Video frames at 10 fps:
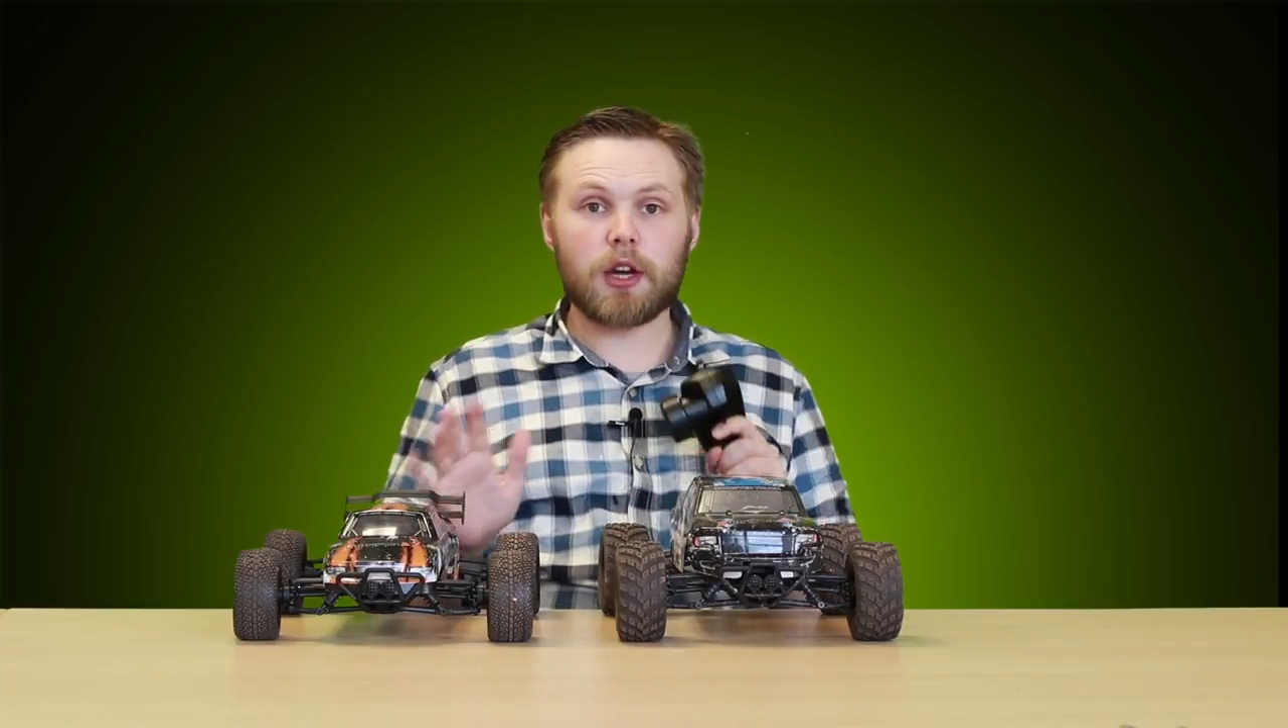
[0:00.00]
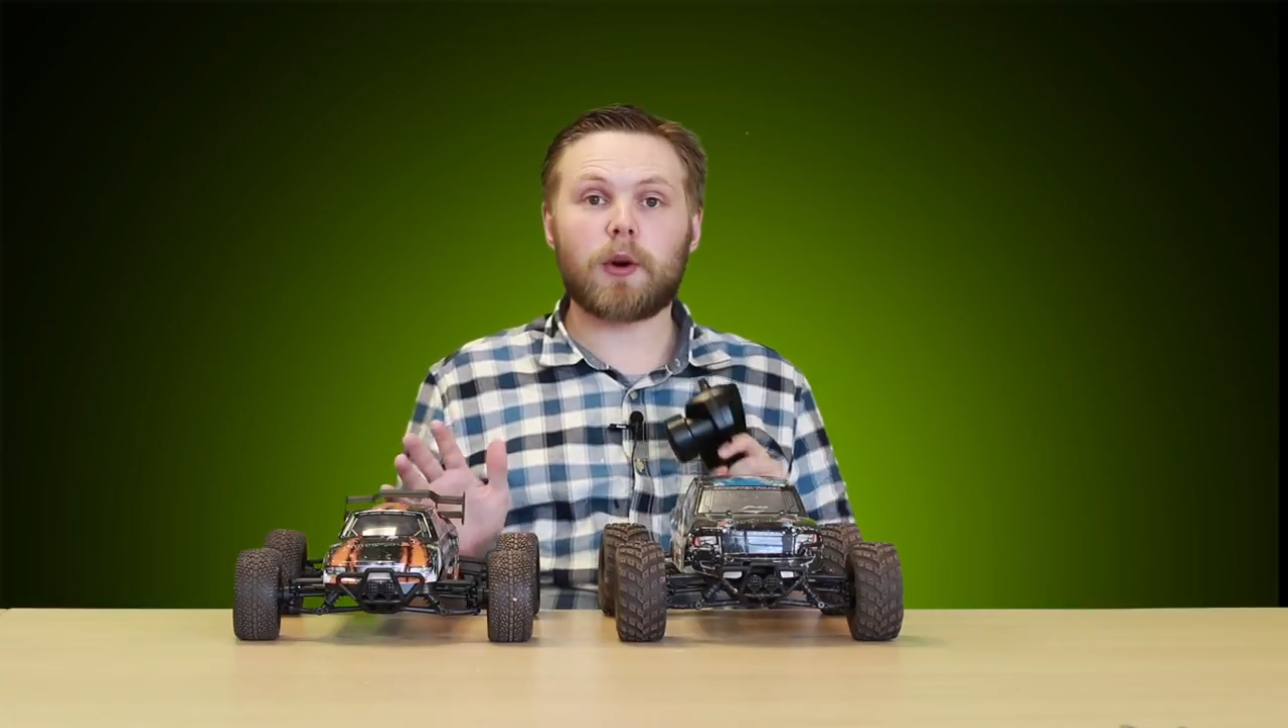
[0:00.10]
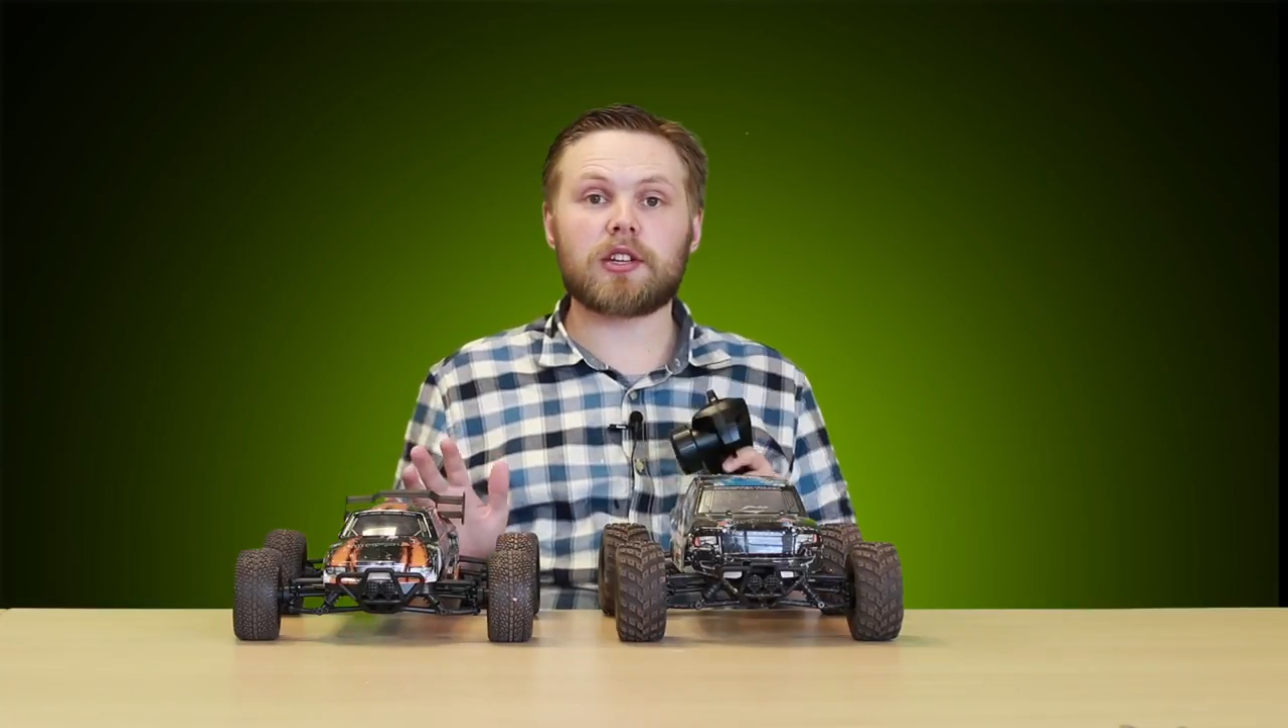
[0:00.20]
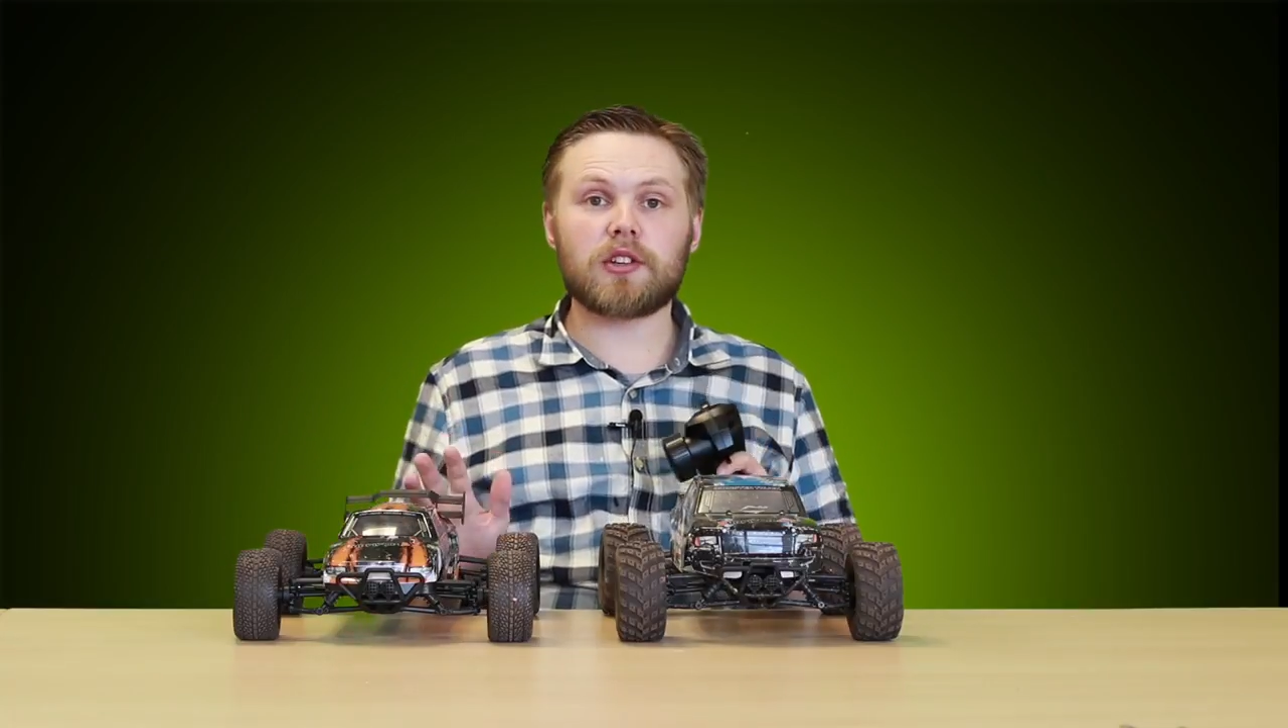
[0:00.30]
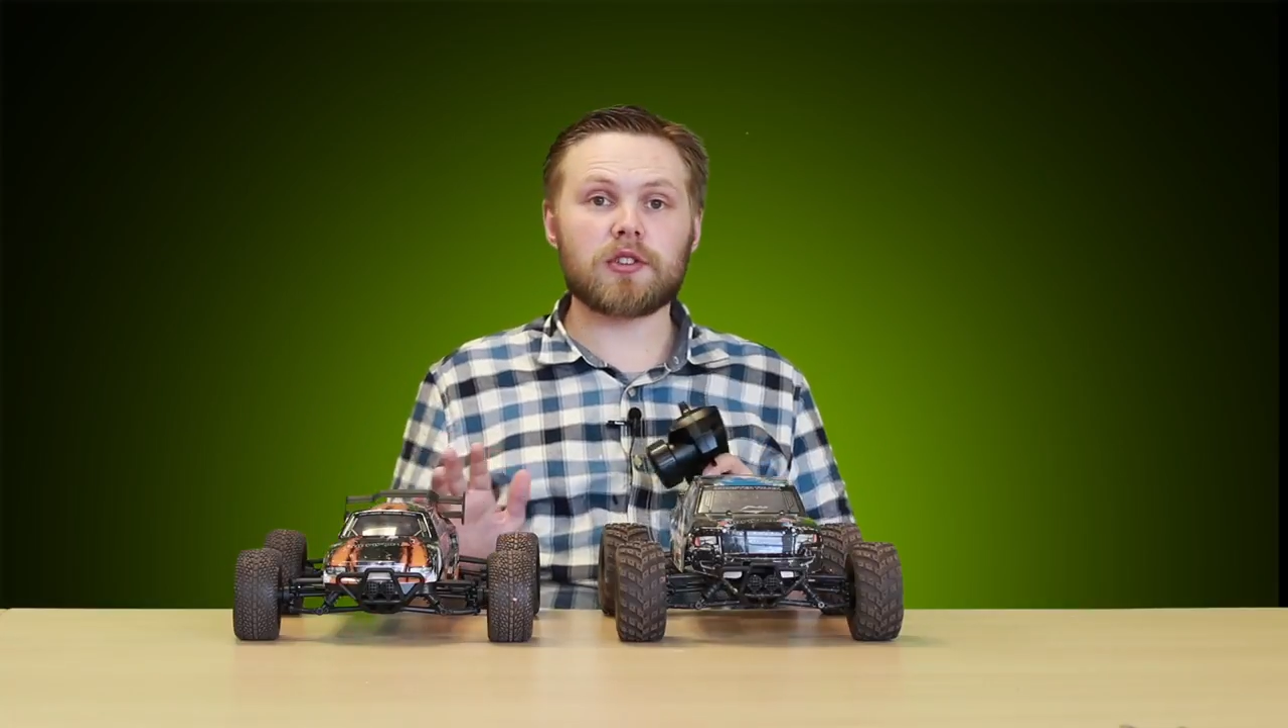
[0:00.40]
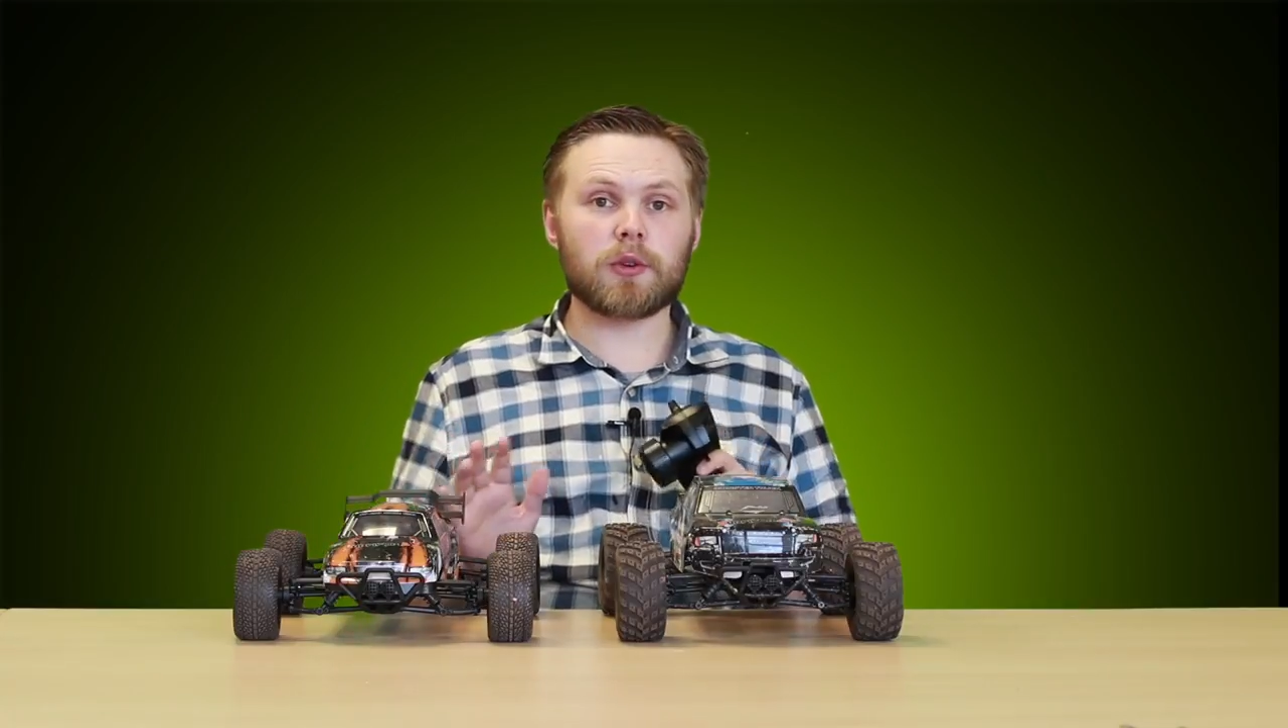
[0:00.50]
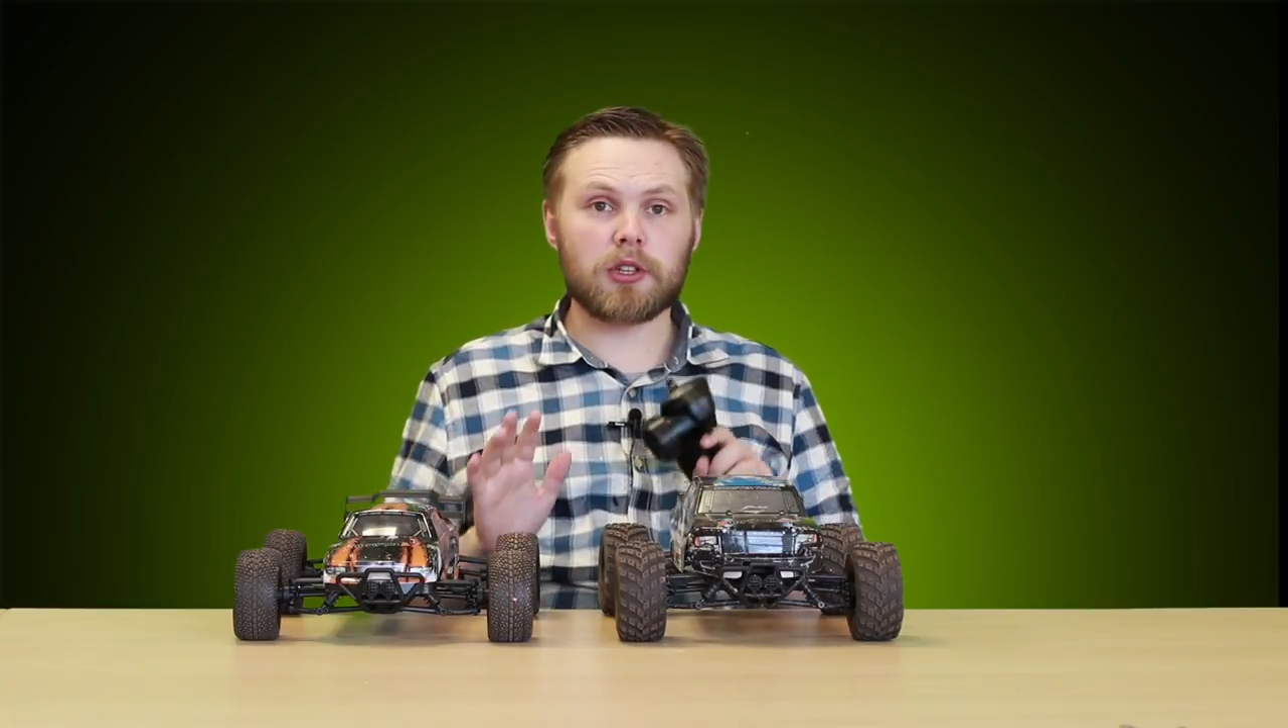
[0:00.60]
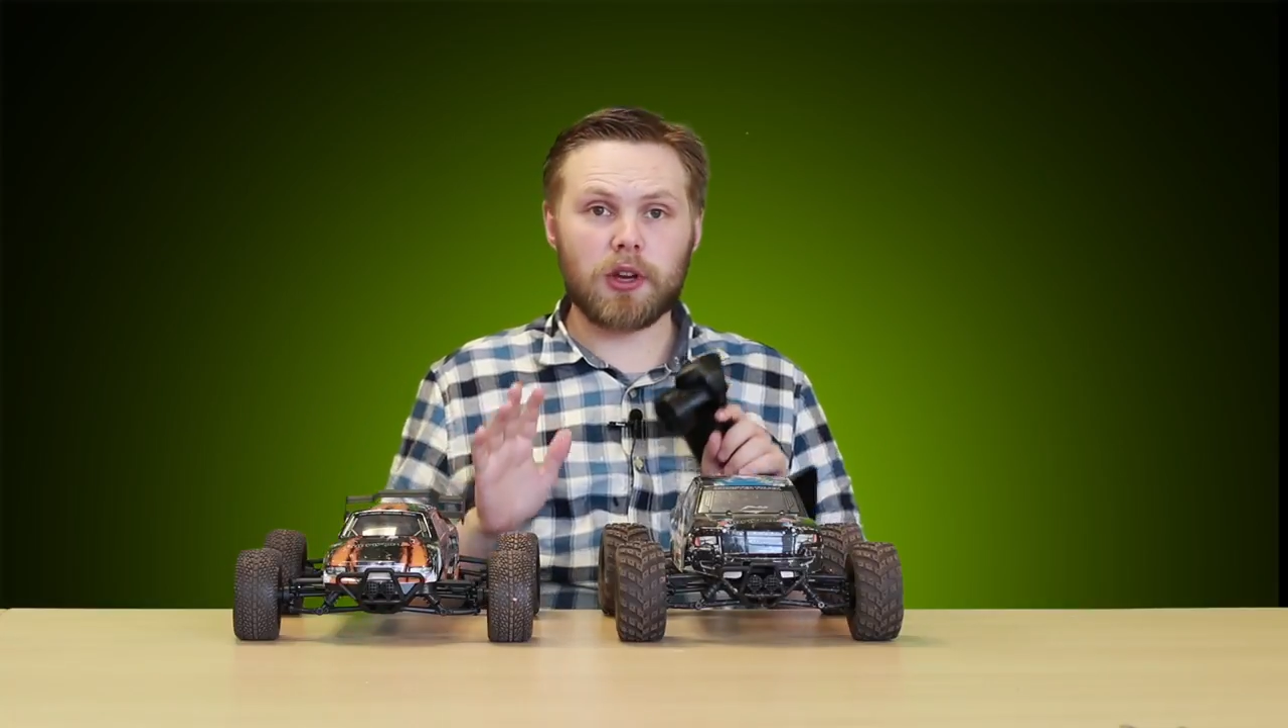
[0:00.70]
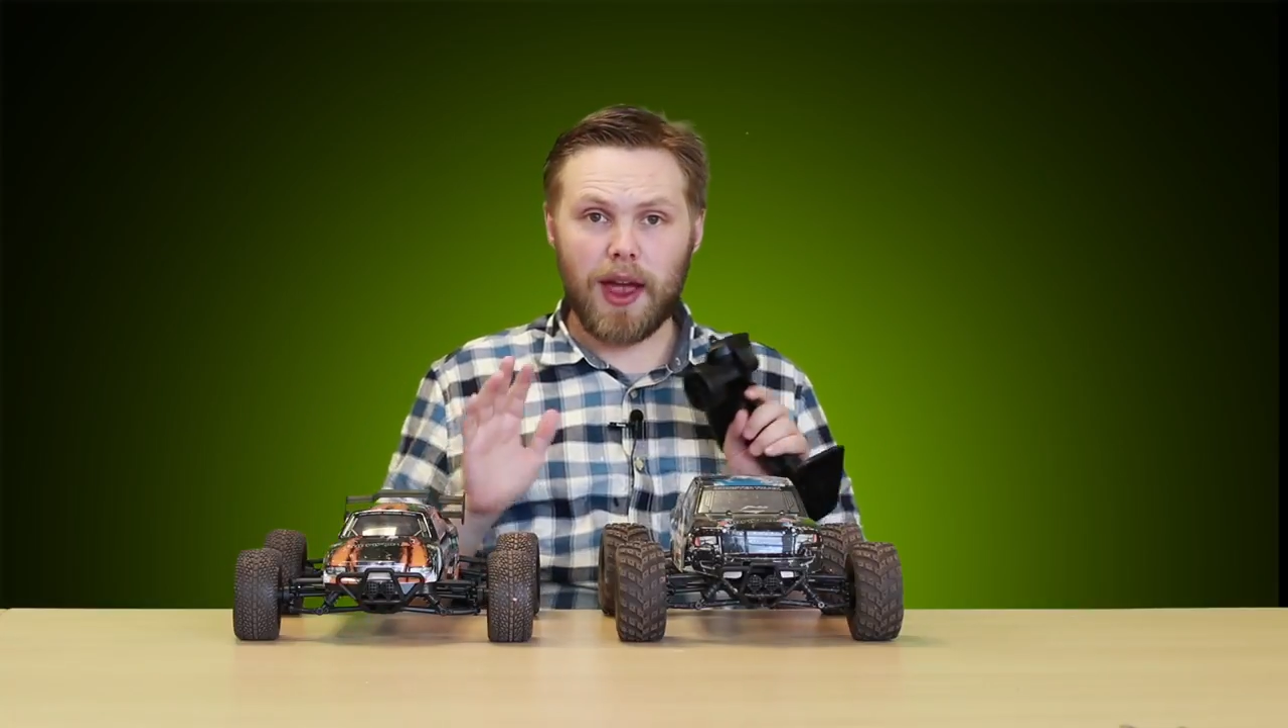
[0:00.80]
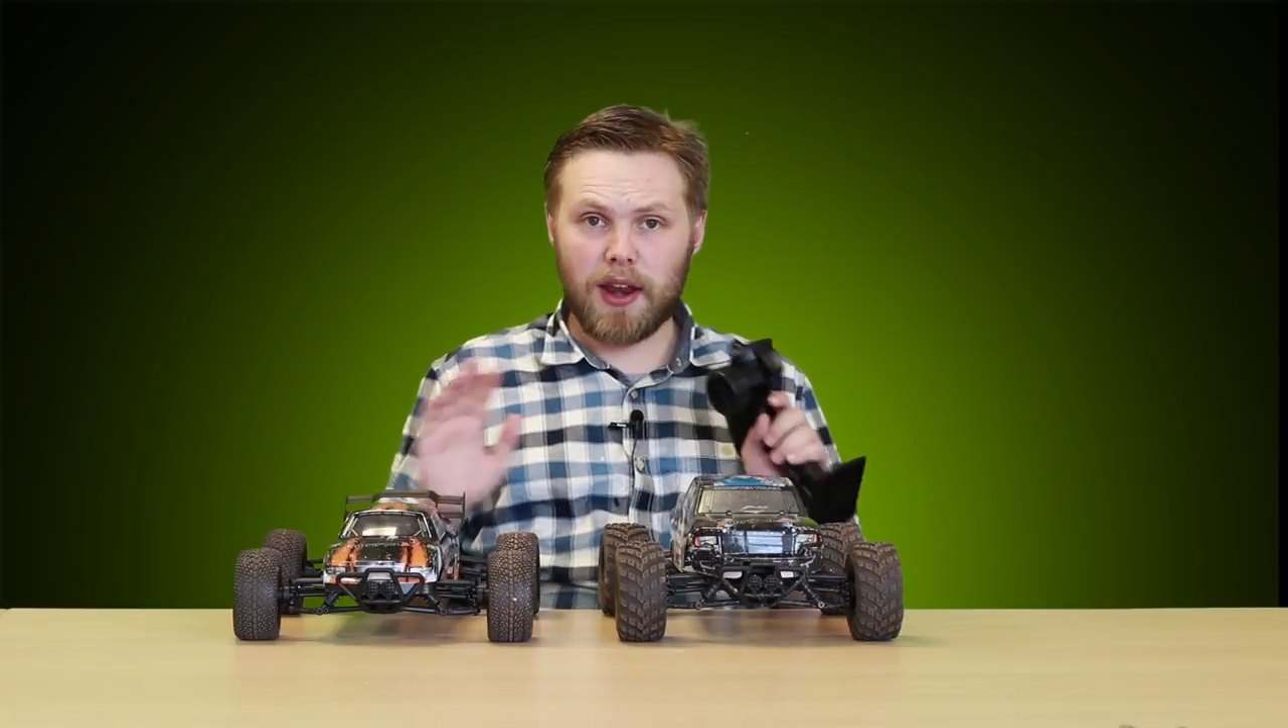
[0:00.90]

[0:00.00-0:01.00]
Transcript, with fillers: questions or want to know